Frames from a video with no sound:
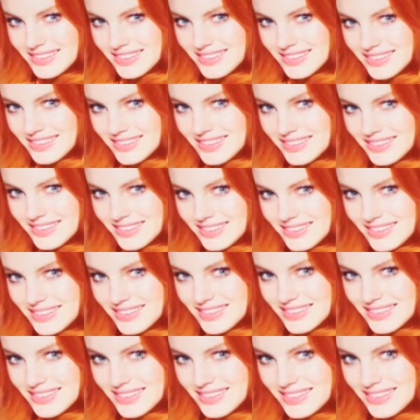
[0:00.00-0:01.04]
of the
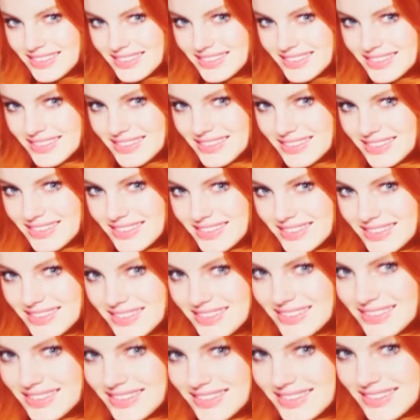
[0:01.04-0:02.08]
Garnier Color
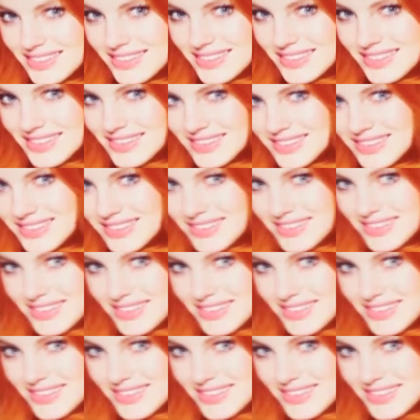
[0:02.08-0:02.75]
Naturals